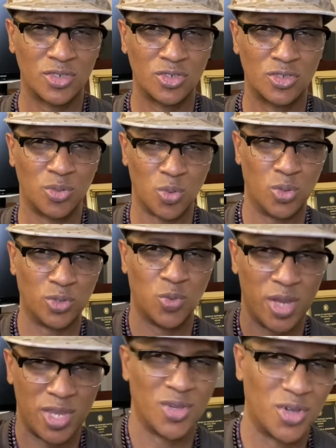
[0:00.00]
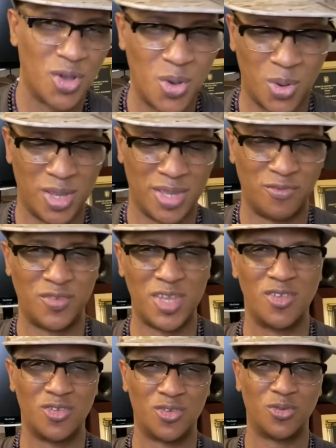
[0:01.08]
towards where you're going. It
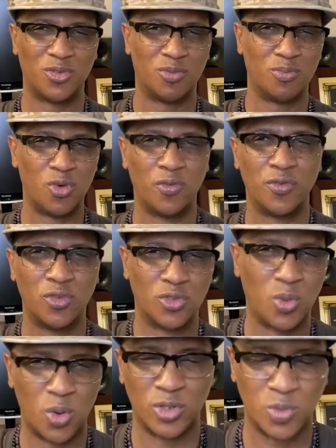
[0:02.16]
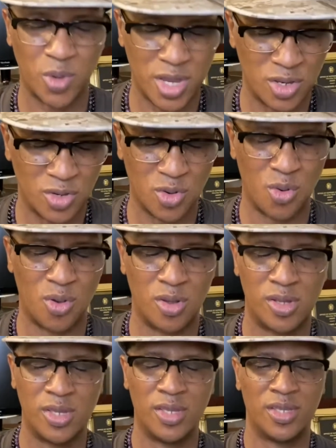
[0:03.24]
feeds you to move you towards where you're going.
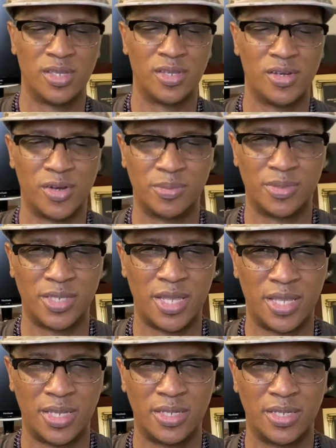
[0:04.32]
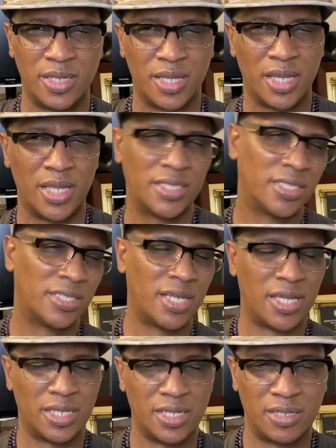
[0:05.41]
You know what I'm saying? It's just
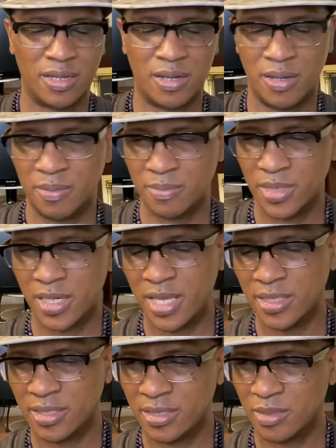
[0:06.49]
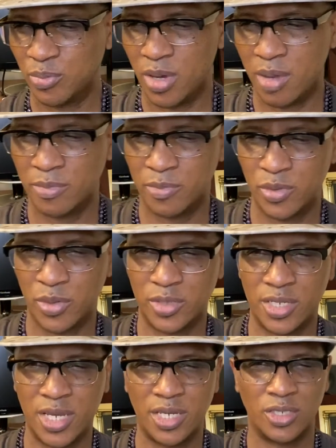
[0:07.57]
like in the lessons in Proverbs
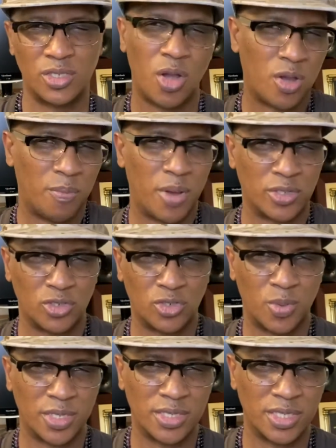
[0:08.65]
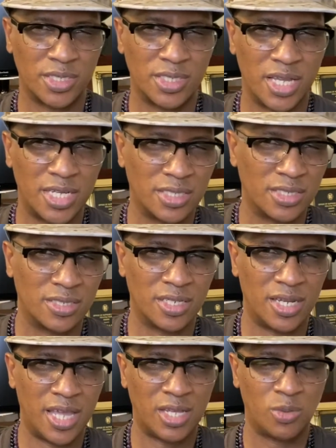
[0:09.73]
13, they talk about the 26 letters in the
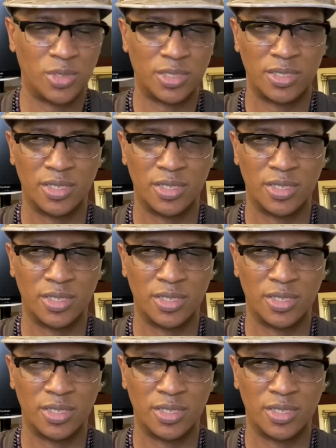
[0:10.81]
language.